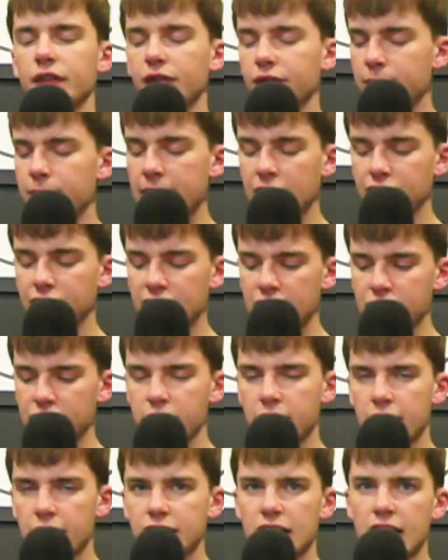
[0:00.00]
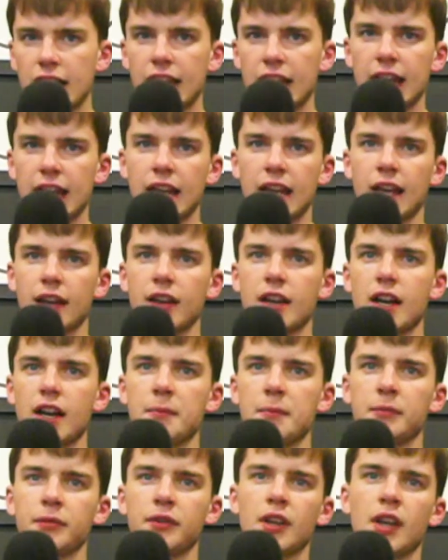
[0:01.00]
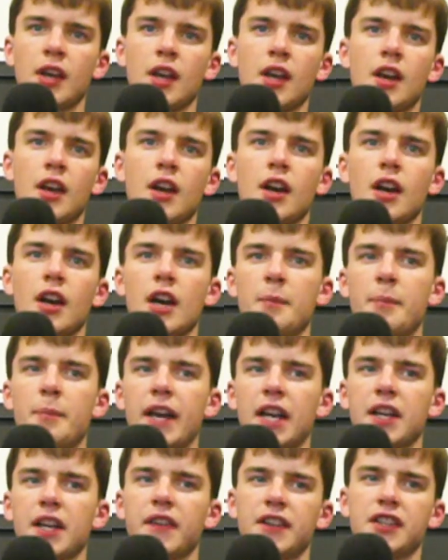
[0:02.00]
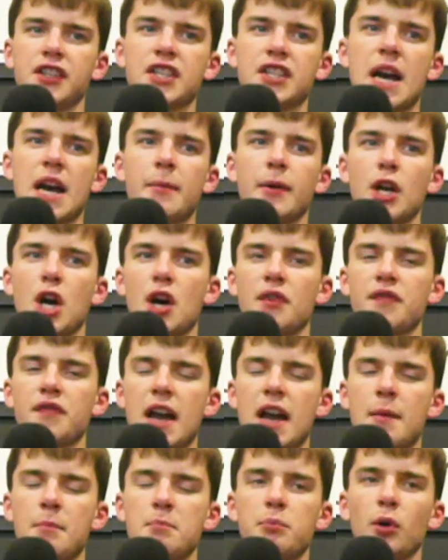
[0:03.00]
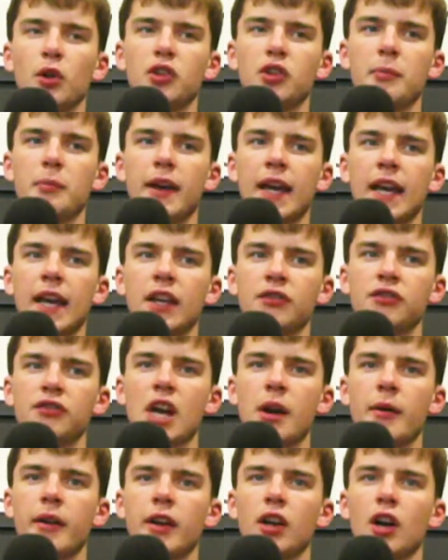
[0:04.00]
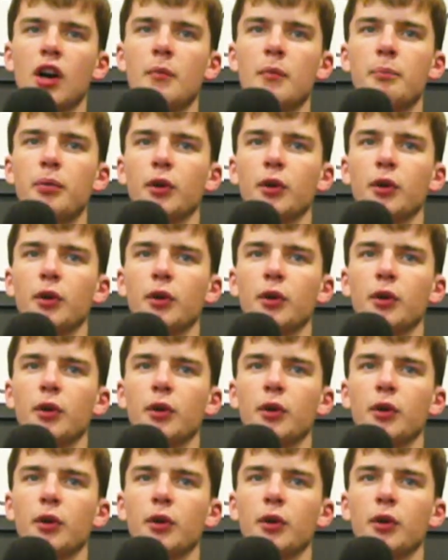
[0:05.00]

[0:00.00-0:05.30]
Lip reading: Making a change Croatia. Here comes Petkovic is coming off and Budimir is going on.